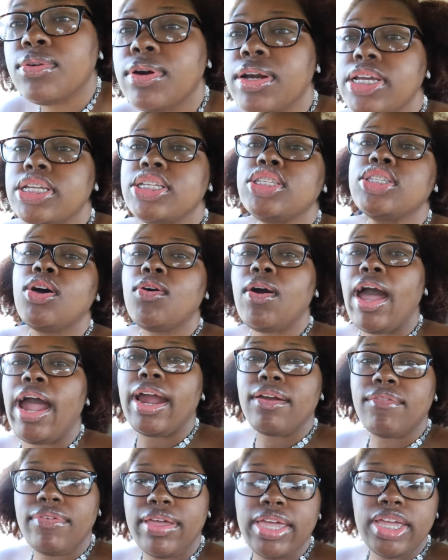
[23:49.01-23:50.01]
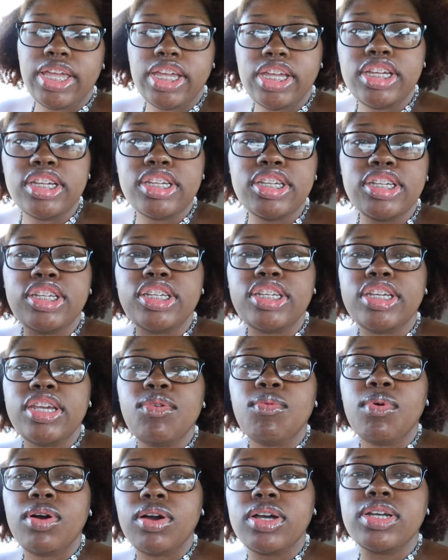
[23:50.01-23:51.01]
girl is so aggravating.
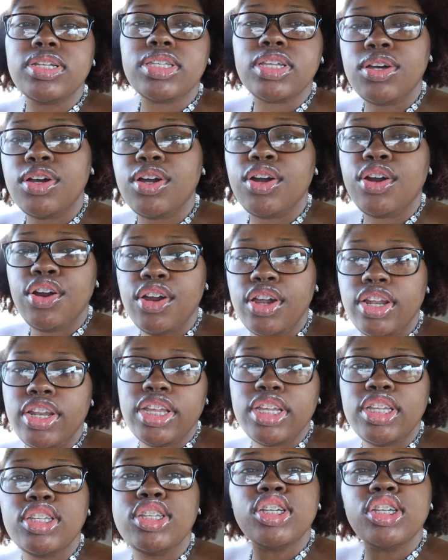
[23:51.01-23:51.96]
She woke us up early